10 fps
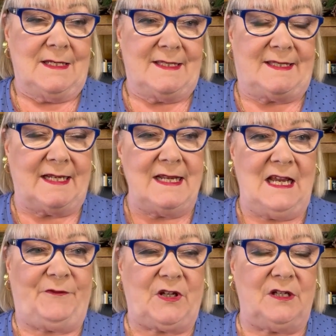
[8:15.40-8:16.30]

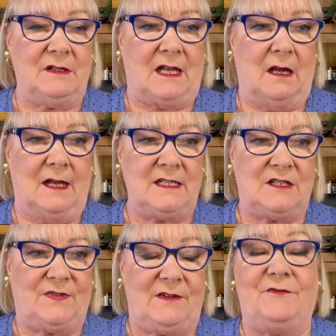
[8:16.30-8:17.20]
significant kind
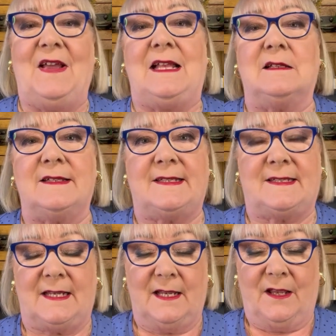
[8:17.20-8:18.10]
of
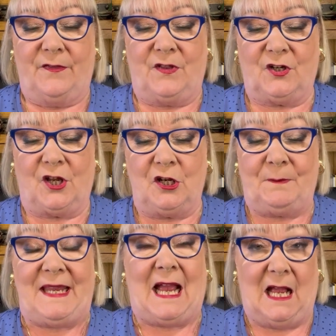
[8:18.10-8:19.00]
events that are going to
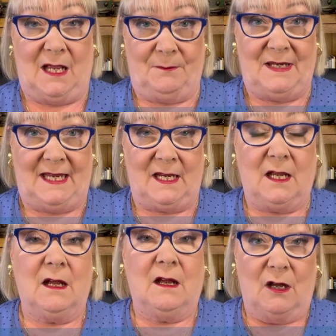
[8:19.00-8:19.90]
be happening
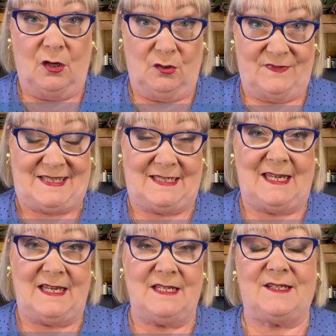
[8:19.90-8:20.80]

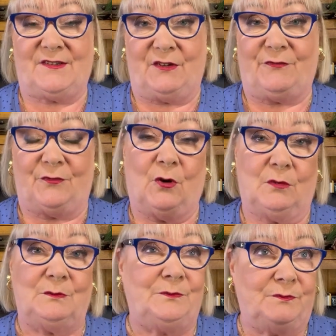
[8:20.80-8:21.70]
overseas
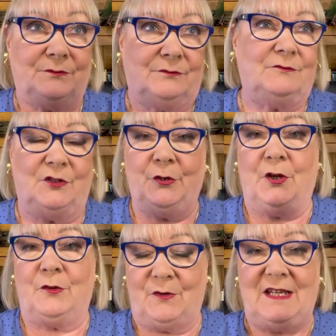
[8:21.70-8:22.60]
from, you
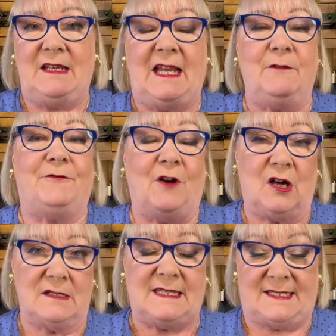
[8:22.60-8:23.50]
know, in
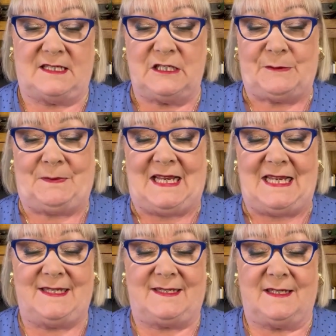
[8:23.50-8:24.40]
far distant
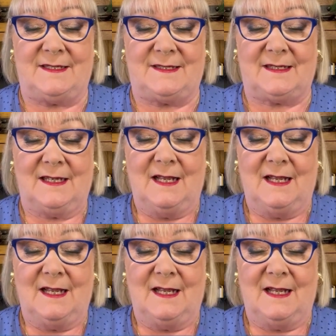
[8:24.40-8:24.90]
places.